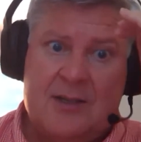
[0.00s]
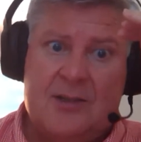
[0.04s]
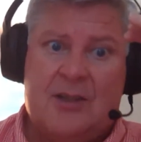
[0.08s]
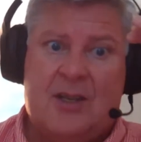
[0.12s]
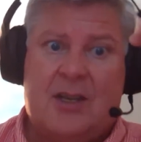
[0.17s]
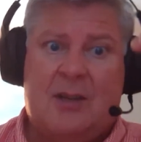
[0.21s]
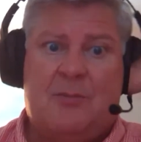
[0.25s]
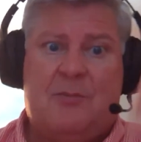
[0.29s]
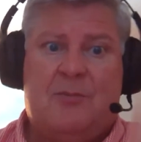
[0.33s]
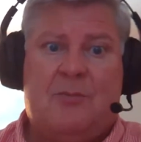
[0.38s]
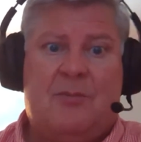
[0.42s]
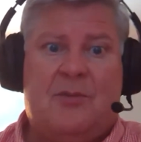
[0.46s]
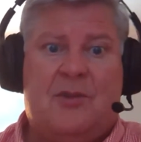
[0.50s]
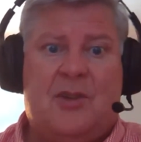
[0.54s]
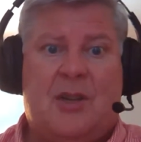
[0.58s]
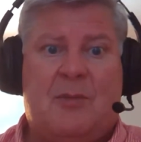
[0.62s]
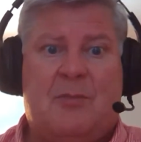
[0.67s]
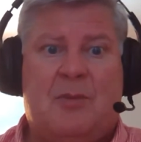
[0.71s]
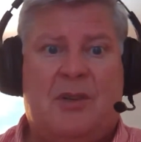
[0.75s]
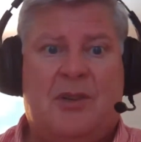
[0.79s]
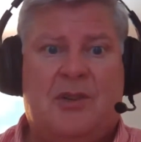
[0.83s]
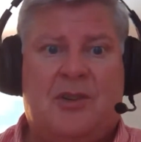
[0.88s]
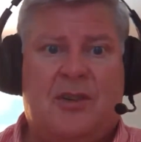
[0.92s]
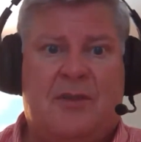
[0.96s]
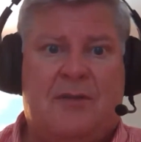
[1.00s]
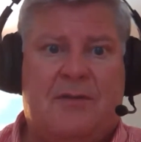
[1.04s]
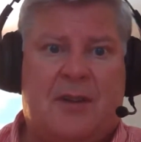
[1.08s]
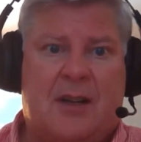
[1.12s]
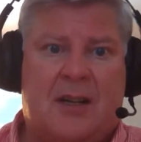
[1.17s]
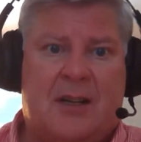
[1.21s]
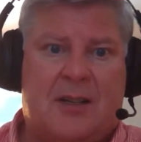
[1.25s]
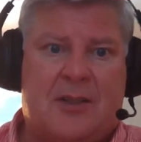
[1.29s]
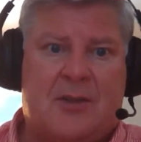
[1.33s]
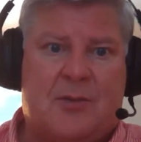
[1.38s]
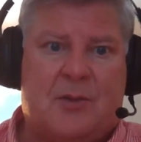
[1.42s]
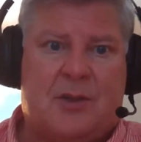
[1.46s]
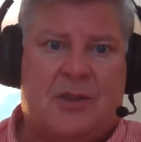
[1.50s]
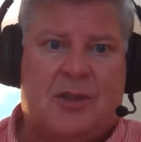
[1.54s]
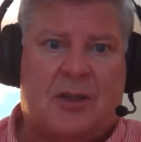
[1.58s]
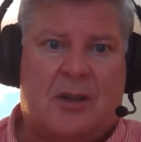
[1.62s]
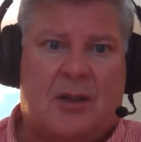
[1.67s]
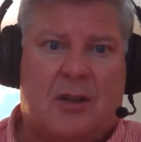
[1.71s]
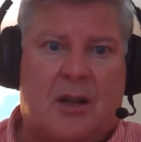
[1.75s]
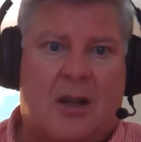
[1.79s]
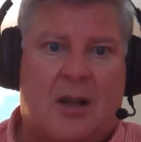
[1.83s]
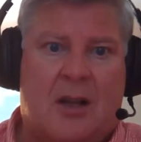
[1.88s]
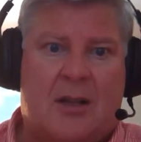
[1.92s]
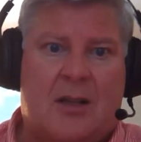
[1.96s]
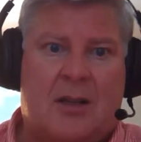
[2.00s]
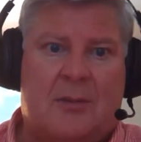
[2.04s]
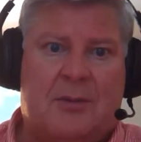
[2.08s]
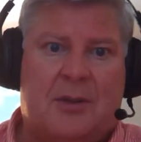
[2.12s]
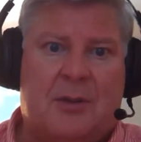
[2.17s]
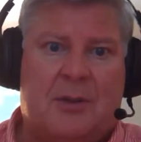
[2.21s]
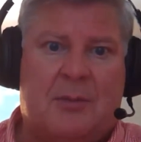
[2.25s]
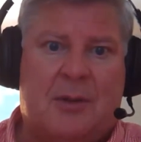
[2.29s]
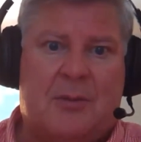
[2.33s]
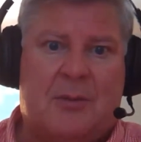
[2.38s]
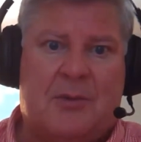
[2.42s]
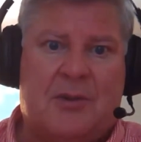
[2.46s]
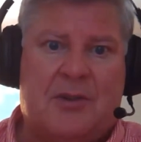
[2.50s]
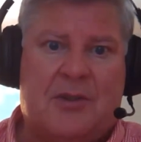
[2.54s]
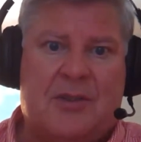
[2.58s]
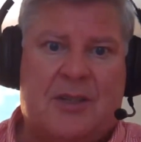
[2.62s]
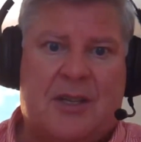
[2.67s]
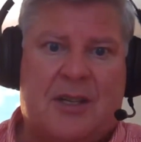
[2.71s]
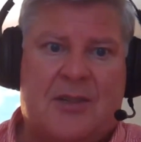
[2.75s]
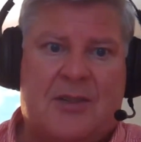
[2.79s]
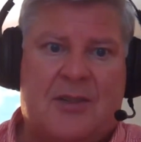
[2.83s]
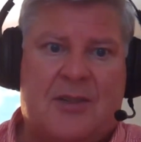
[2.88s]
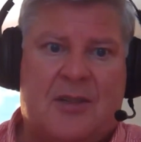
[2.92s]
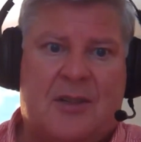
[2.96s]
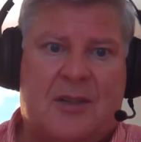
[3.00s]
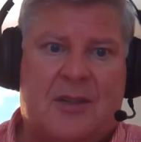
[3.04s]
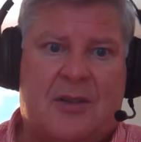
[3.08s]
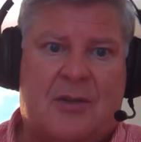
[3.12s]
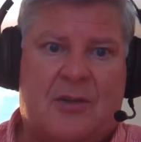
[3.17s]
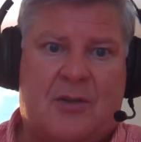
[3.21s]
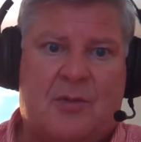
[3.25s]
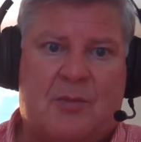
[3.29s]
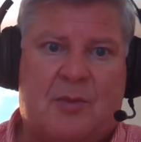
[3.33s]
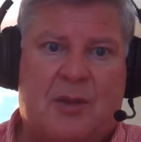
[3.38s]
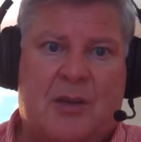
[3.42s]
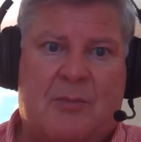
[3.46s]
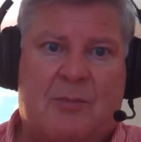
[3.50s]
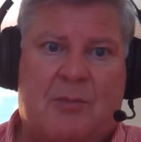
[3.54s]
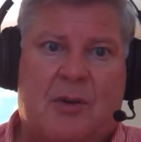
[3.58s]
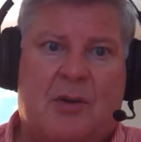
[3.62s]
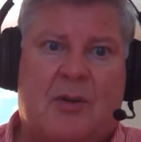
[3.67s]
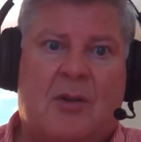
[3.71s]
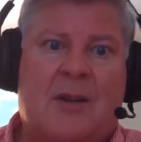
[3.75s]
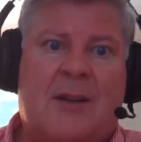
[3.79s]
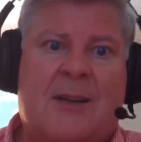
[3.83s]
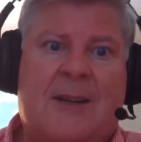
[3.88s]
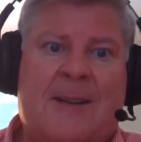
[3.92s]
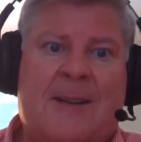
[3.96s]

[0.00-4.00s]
JPG files, which clog up the memory section on those people.